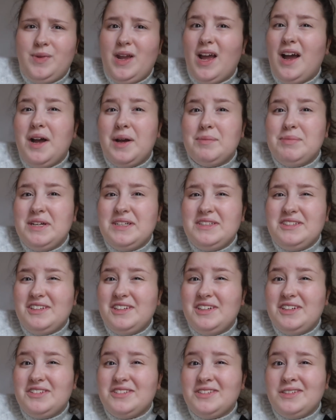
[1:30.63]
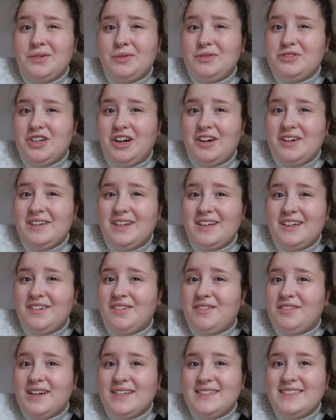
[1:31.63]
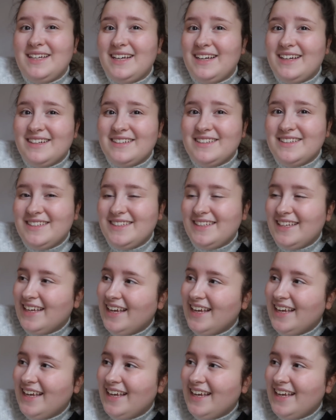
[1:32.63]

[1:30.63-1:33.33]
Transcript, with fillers: Yeah, basically just no chocolate, no nice things.